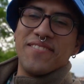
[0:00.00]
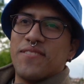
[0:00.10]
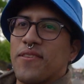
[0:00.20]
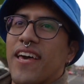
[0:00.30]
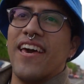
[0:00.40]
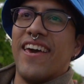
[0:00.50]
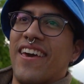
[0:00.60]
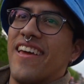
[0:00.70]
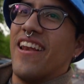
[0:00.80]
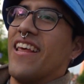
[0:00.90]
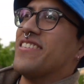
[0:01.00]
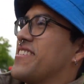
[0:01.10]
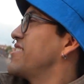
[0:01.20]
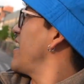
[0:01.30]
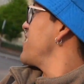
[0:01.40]
Today let's
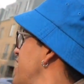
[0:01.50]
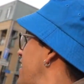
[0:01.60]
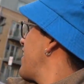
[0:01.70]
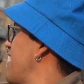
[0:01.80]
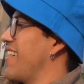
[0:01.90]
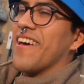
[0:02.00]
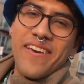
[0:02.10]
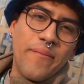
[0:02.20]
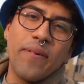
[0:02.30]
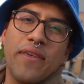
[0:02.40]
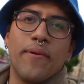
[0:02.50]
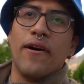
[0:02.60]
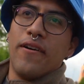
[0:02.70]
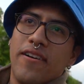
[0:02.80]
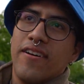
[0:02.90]
start the video
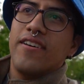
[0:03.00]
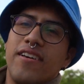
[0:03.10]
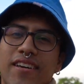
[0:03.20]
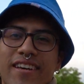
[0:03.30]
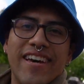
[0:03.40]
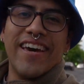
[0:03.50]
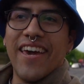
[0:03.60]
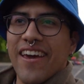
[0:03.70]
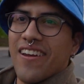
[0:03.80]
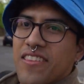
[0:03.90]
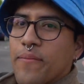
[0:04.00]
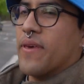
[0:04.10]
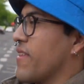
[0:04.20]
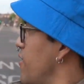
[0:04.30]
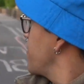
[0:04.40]
blog here in the
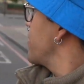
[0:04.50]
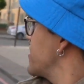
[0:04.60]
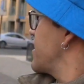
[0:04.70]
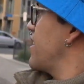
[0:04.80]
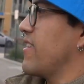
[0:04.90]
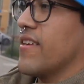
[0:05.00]
middle of the street